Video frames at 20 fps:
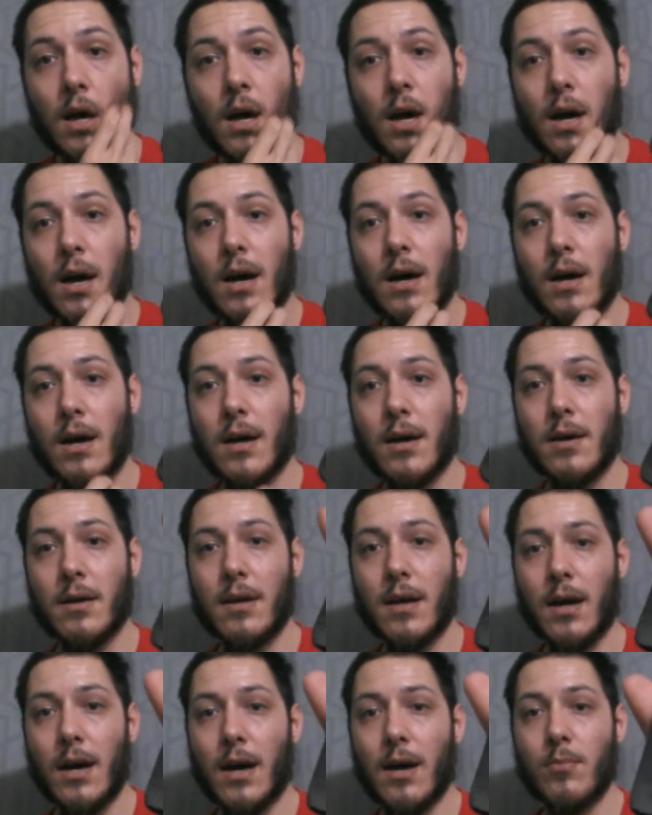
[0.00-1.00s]

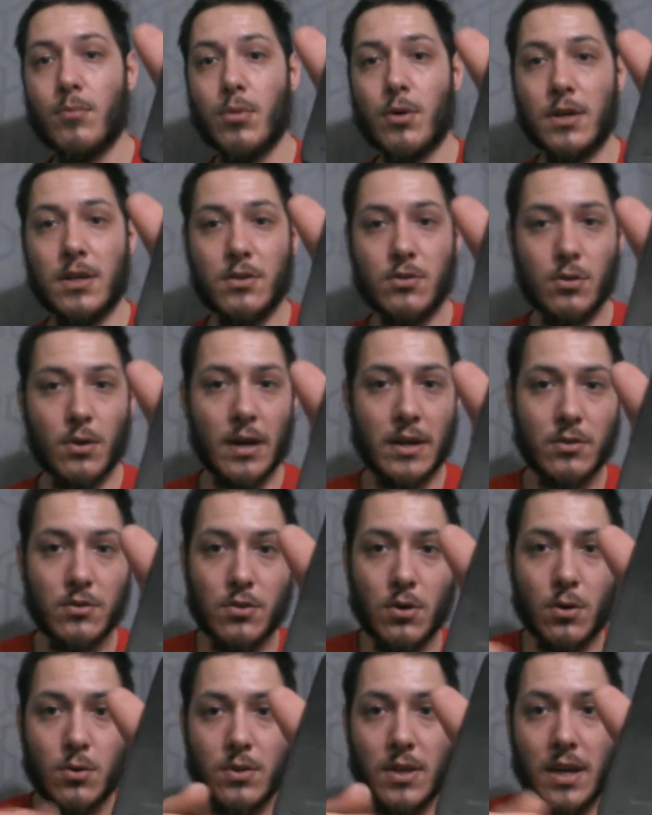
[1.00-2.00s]
I'm pretty sure I
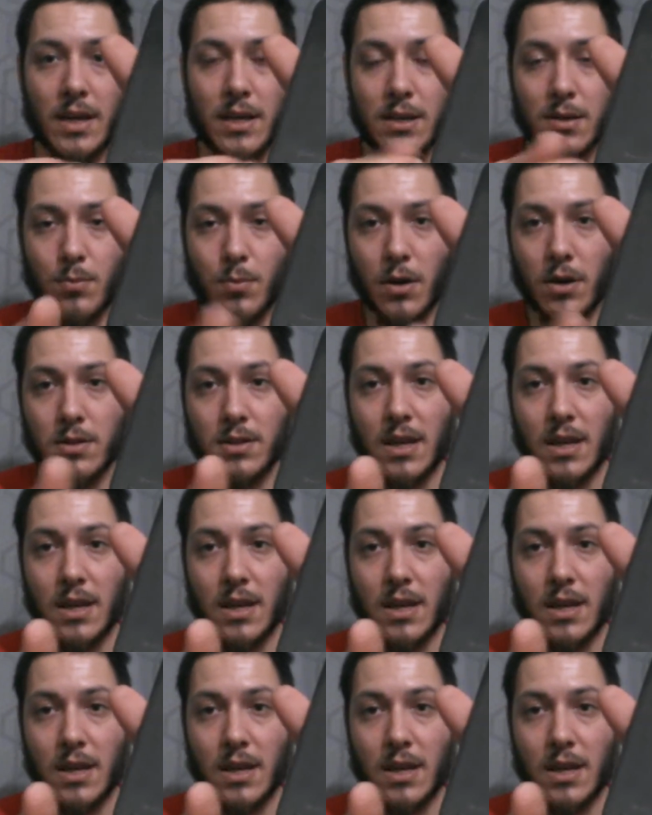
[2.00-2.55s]
showed taking apart